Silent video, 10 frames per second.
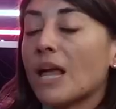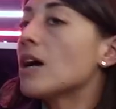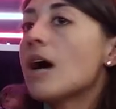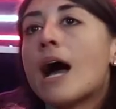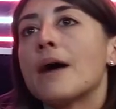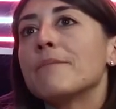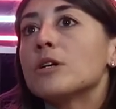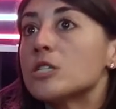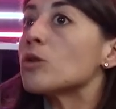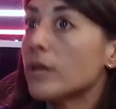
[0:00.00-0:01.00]
Um,
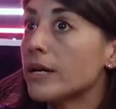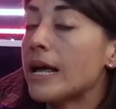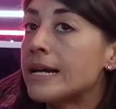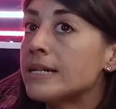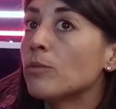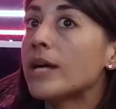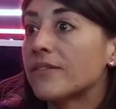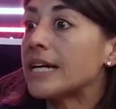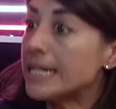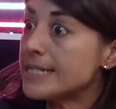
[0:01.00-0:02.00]
so in we have
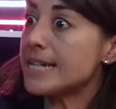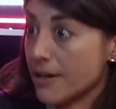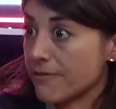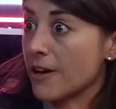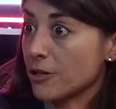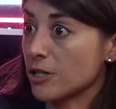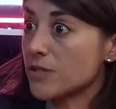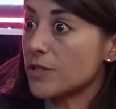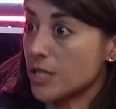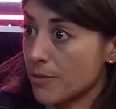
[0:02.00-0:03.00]
in-state funders
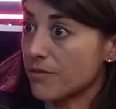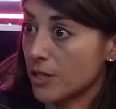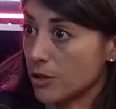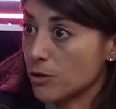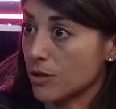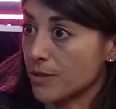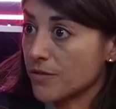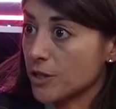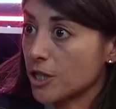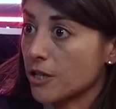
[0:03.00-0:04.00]
for some of the newsrooms
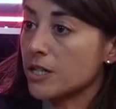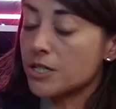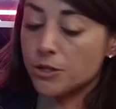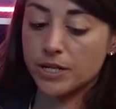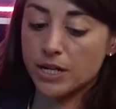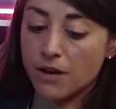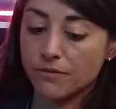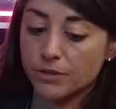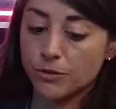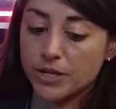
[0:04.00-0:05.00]
for sure because you can cov-
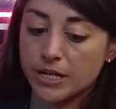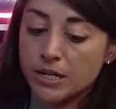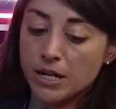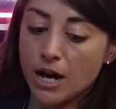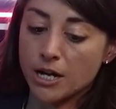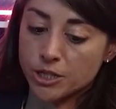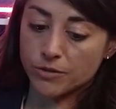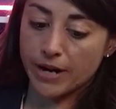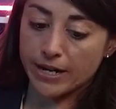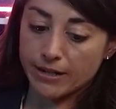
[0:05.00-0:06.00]
you can
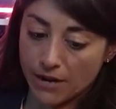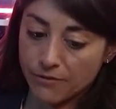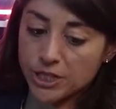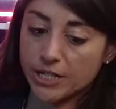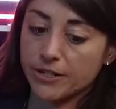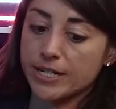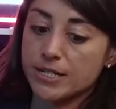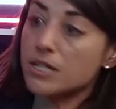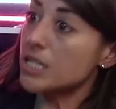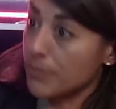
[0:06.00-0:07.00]
underwrite coverage
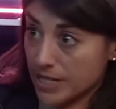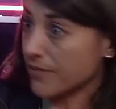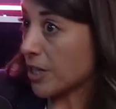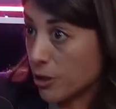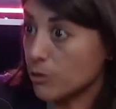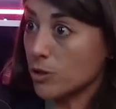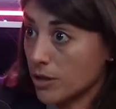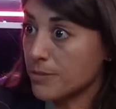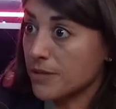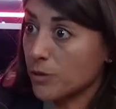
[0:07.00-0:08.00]
areas, specific
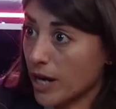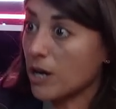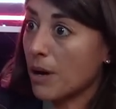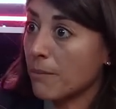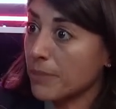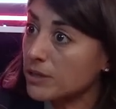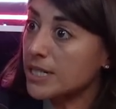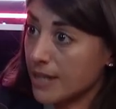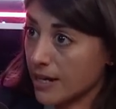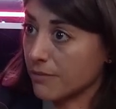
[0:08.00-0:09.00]
newsrooms if you care about
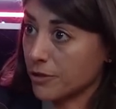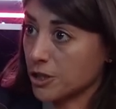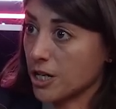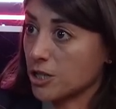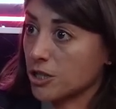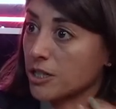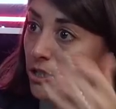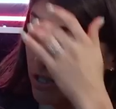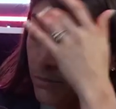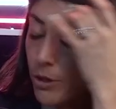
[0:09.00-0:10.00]
building that infrastructure in your
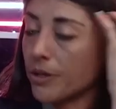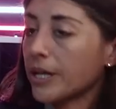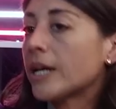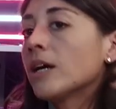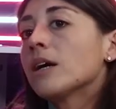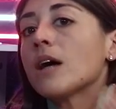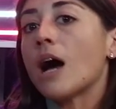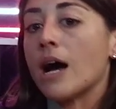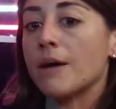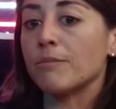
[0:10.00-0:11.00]
community,
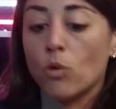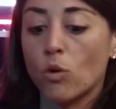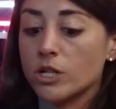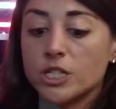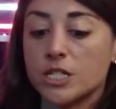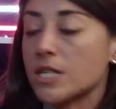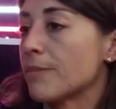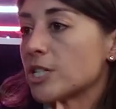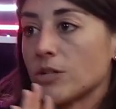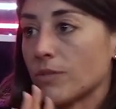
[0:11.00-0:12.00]
um, or just the mission writ